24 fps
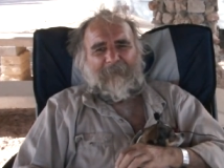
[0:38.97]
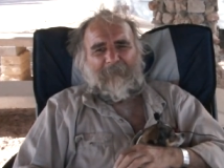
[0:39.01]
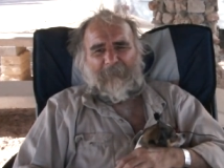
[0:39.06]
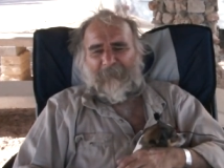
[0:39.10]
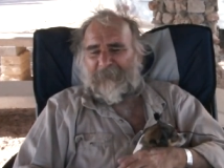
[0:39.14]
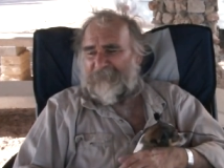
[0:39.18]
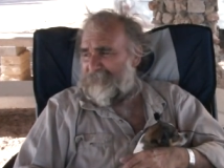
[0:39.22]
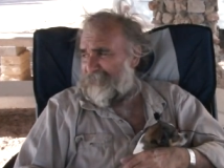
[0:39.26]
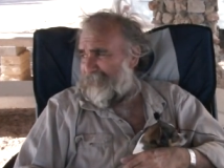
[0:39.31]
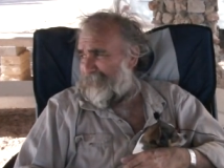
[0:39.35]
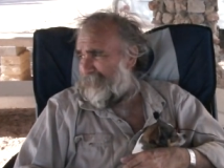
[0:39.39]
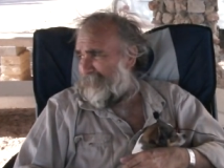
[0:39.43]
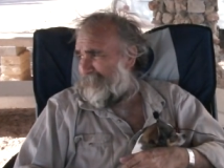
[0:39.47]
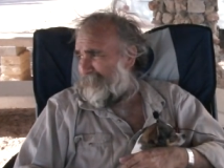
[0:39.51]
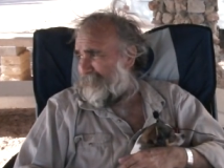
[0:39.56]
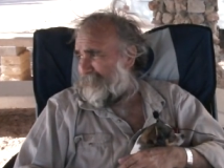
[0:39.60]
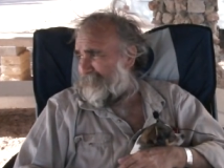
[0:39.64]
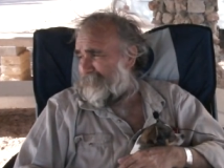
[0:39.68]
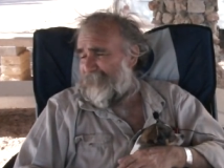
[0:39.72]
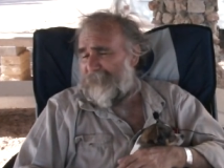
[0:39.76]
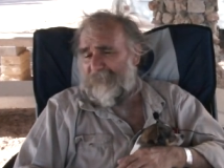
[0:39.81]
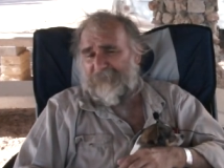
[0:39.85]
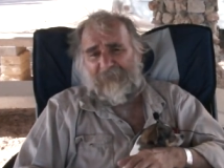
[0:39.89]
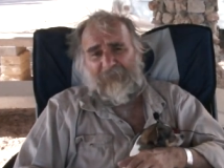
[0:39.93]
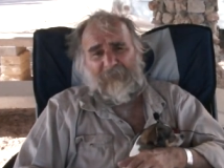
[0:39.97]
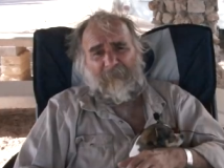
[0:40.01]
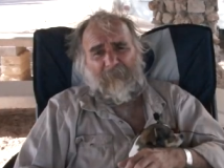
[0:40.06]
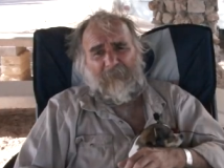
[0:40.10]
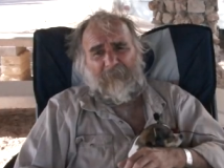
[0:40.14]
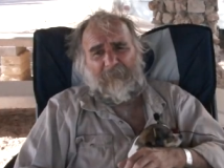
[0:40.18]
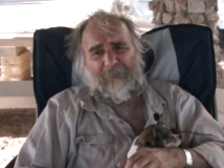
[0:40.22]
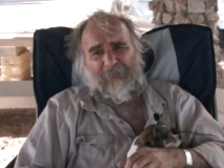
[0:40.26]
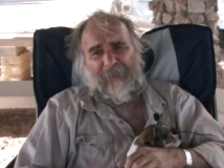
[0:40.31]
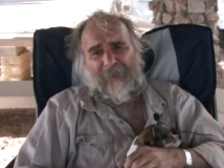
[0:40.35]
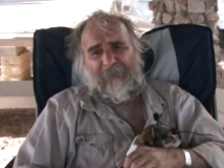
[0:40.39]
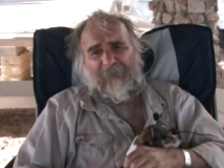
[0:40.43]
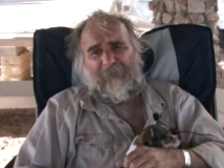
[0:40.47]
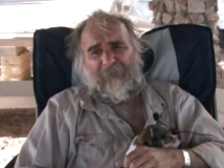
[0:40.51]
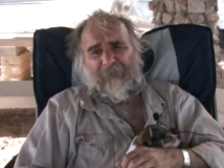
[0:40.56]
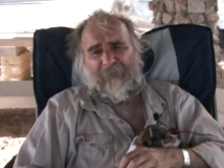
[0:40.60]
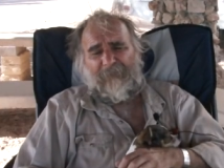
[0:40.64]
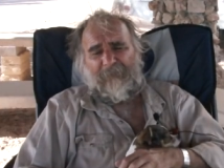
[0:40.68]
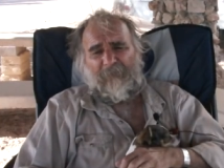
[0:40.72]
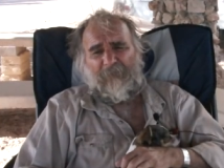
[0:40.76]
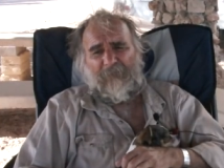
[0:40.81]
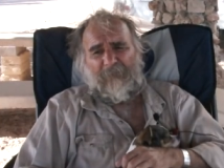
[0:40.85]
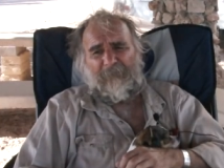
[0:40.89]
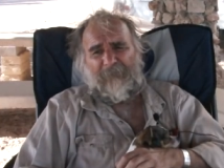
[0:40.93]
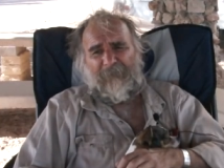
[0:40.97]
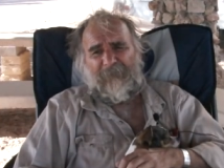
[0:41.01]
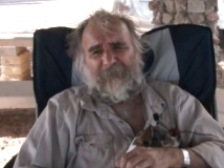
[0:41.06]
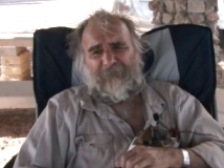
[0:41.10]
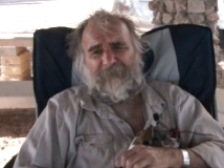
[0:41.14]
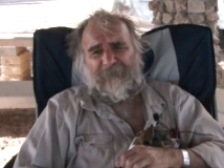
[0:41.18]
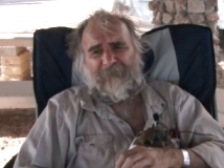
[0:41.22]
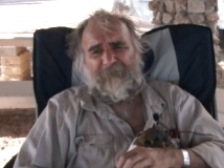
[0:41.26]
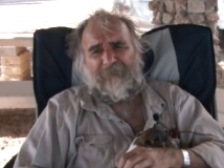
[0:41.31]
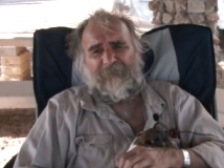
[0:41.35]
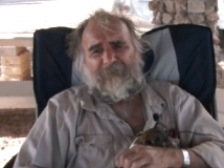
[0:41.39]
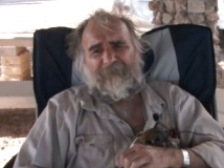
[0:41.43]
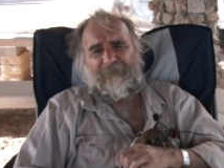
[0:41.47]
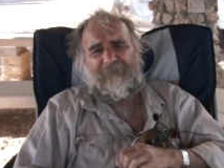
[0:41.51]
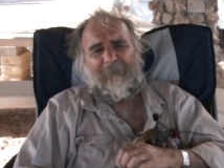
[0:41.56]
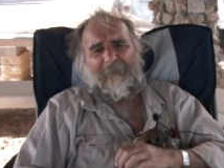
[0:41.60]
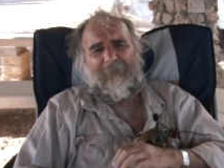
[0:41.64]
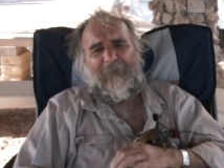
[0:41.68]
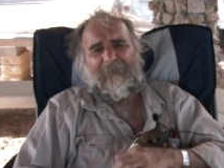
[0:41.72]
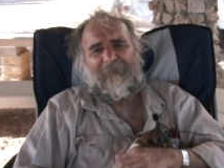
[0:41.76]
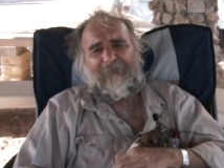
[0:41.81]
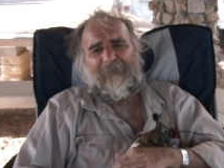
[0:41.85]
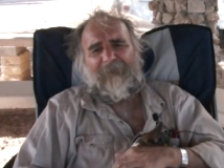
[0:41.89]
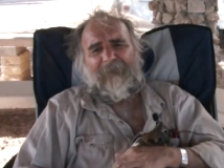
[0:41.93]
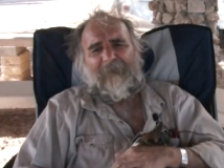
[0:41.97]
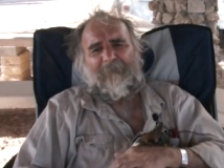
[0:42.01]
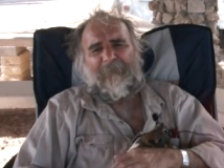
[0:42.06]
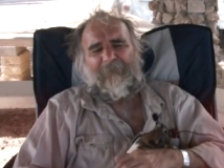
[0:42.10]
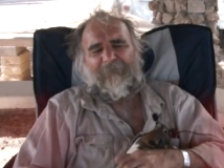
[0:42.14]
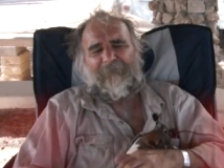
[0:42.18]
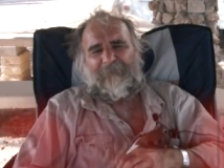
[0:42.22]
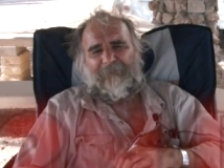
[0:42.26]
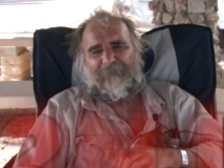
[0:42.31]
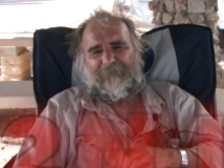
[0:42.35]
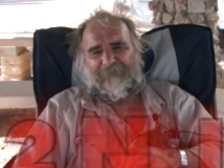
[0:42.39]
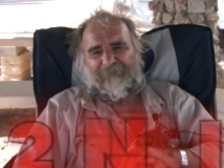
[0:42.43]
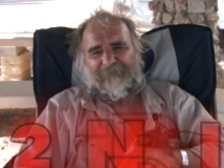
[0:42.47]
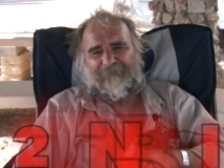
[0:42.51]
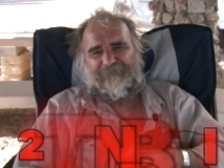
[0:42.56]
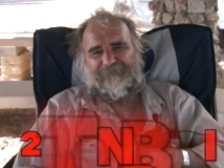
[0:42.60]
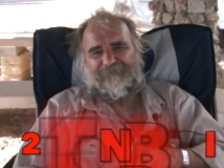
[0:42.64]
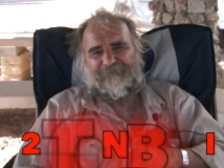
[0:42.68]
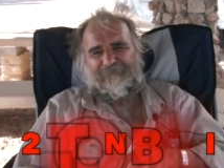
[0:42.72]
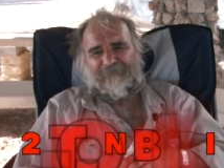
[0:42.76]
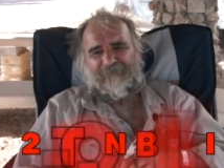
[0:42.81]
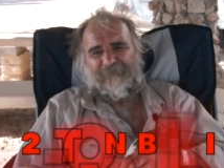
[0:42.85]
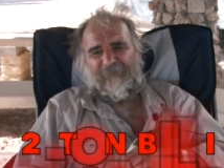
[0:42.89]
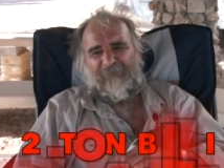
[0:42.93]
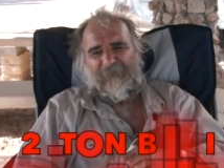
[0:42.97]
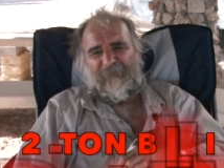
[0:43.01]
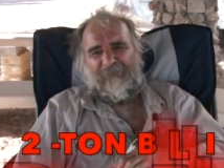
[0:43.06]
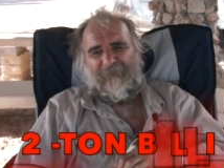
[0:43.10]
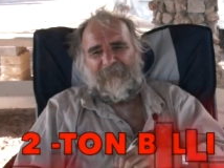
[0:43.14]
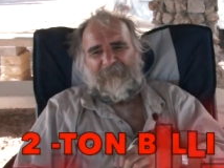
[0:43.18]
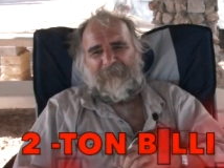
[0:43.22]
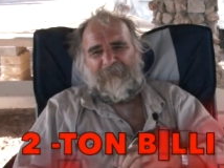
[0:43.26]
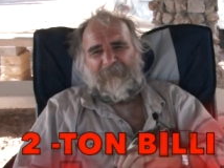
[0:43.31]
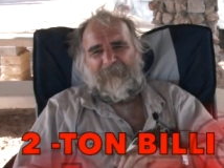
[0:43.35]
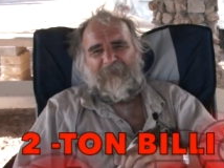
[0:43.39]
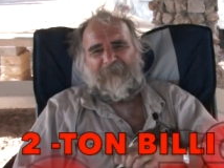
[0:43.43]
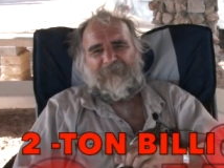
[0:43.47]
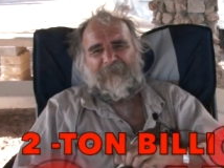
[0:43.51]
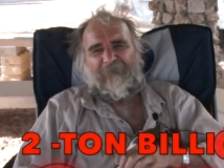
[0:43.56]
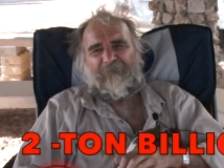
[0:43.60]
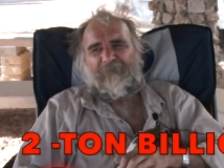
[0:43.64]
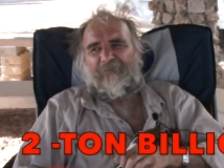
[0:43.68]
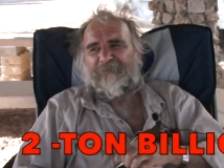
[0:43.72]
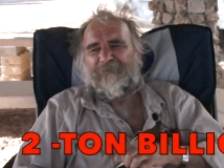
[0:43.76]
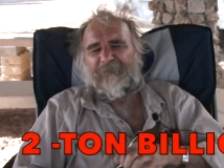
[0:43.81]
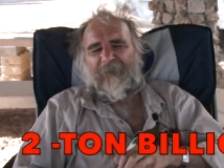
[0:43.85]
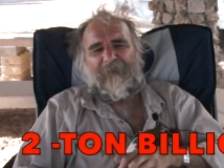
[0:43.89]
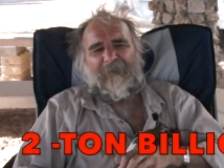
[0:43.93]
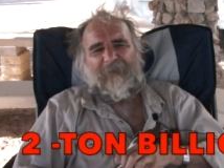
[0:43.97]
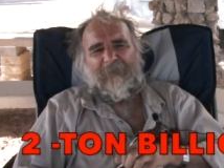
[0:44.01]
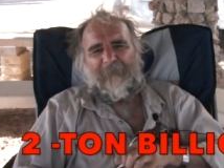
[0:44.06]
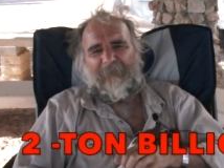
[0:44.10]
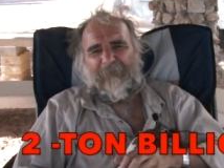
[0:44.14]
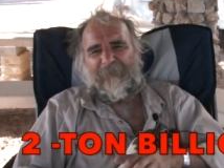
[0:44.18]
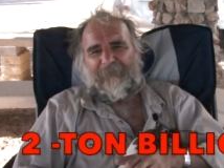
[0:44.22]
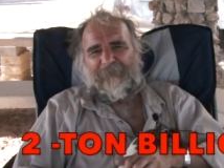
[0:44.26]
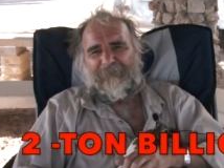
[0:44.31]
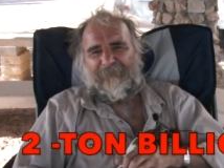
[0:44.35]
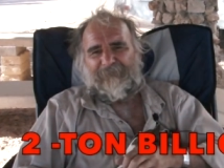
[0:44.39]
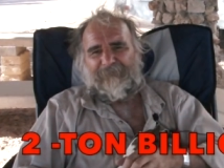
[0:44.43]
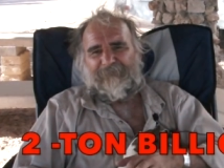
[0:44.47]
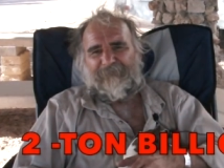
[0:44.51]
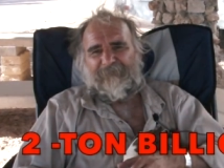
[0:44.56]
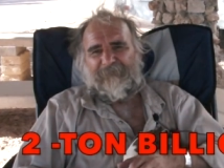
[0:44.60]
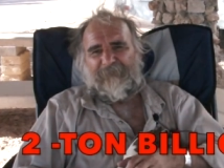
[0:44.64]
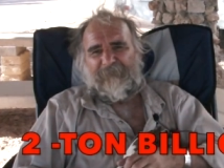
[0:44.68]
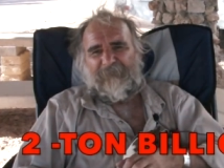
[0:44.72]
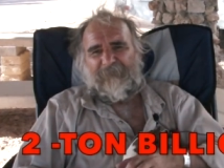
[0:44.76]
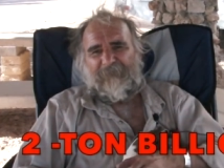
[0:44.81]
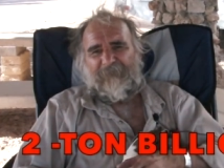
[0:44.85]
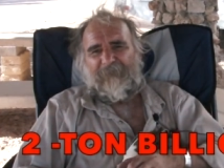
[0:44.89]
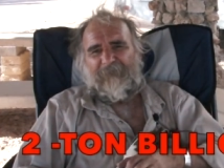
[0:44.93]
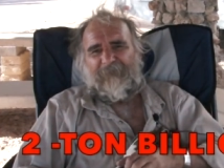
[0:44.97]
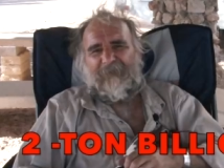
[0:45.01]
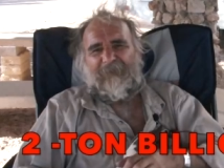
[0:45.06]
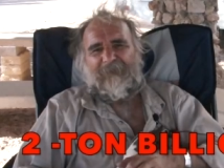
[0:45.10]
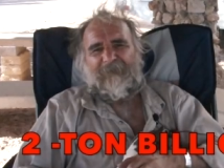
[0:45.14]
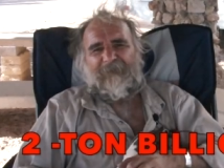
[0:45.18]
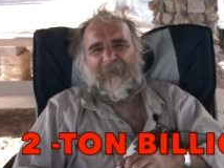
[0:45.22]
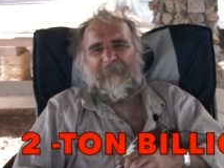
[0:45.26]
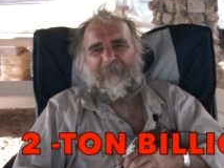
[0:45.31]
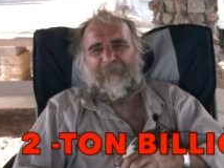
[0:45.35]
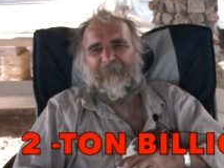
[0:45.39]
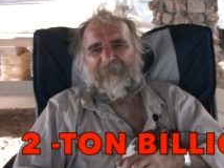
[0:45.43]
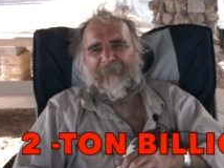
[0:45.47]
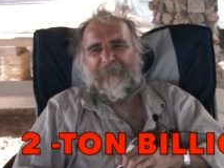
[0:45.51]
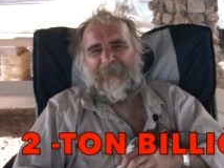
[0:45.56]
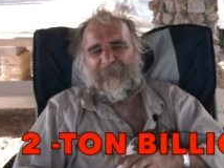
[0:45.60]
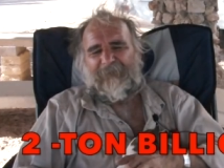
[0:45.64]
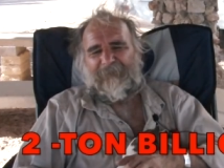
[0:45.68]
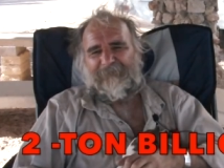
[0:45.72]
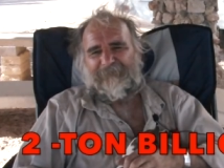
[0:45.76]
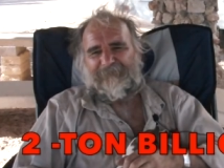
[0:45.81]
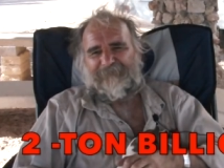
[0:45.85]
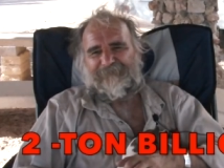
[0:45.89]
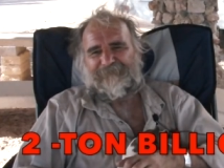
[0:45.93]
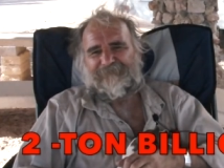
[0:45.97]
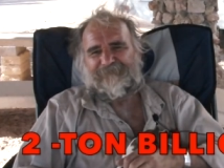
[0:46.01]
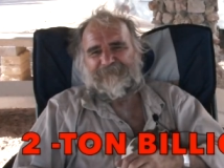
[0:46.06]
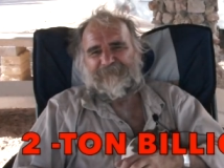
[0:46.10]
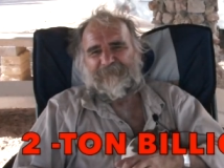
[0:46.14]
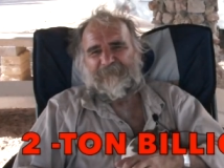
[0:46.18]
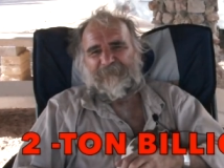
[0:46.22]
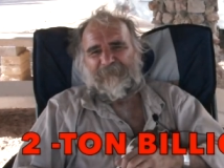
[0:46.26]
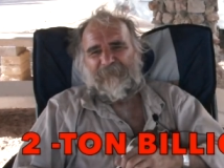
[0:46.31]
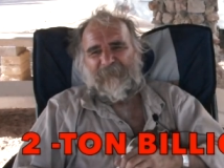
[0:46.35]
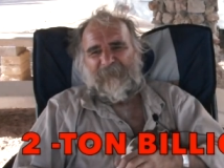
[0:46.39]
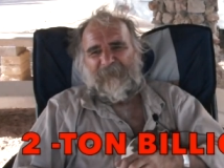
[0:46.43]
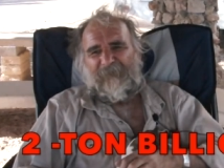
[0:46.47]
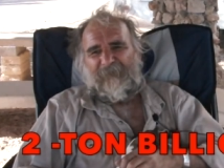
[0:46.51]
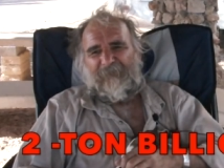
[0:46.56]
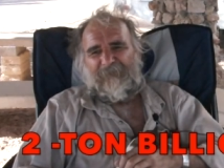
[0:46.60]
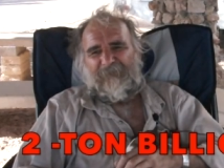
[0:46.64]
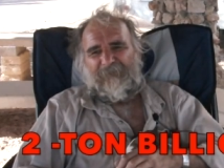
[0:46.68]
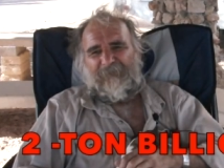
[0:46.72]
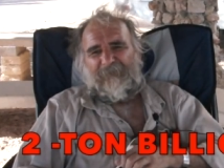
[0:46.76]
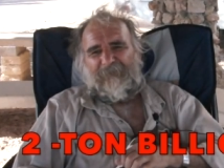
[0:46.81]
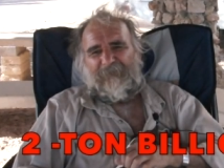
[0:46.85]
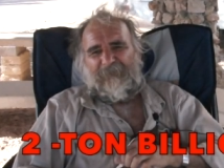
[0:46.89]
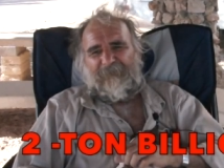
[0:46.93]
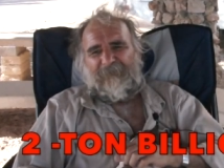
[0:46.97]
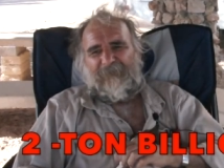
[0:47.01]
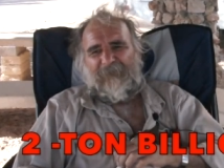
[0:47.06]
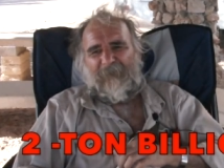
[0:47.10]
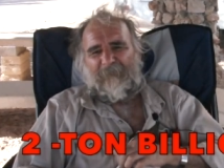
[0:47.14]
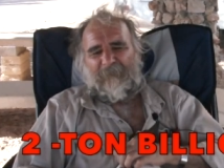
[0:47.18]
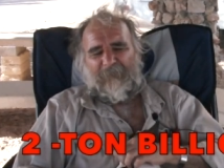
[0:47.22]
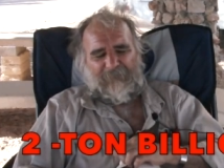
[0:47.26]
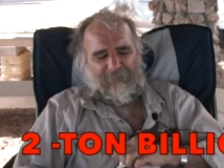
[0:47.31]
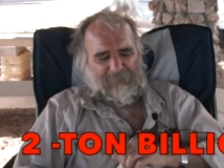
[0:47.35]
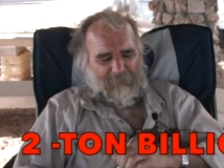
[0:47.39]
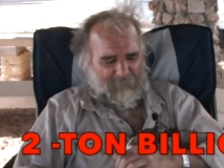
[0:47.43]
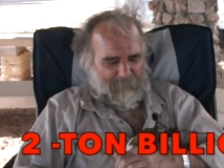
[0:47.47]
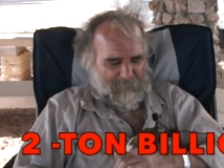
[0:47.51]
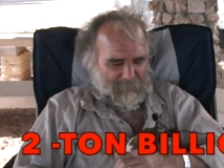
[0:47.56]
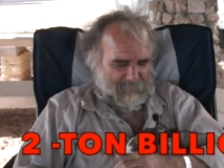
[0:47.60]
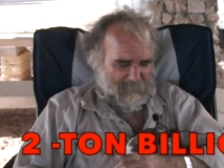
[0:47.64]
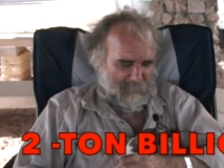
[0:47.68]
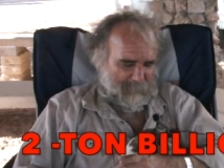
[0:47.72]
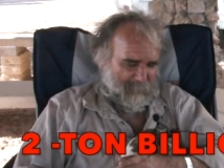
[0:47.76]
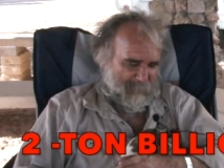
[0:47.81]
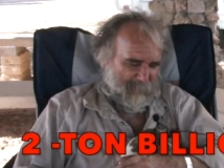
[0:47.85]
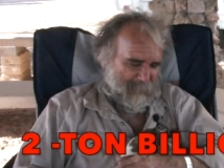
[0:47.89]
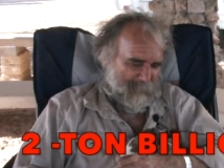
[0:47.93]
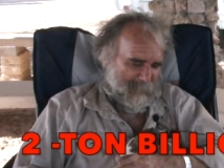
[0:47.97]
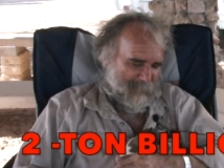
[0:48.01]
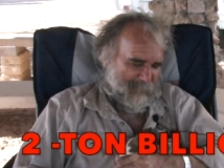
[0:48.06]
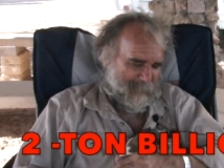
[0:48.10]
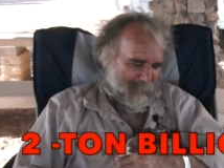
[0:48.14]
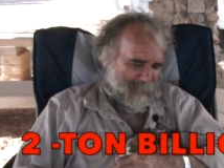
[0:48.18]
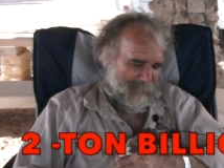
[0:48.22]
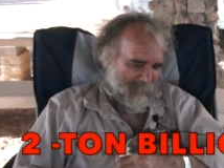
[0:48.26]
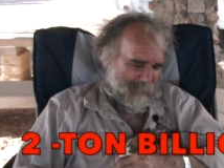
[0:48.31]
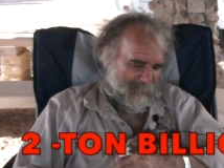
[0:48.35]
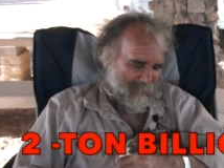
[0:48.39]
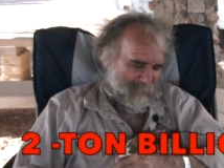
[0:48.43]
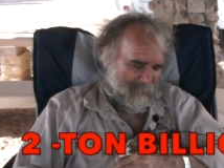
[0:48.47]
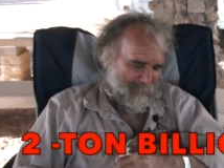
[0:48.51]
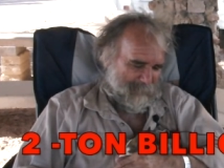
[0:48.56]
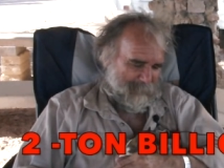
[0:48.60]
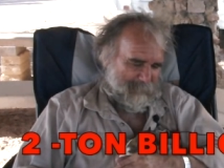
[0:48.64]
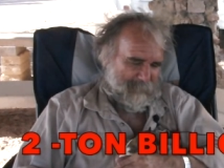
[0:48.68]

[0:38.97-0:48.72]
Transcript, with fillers: which uh, someday will be uh, will be true. It's about the emerald. It's a two-ton emerald here in Cape Creek. Mm-hmm. That was given to me, and uh,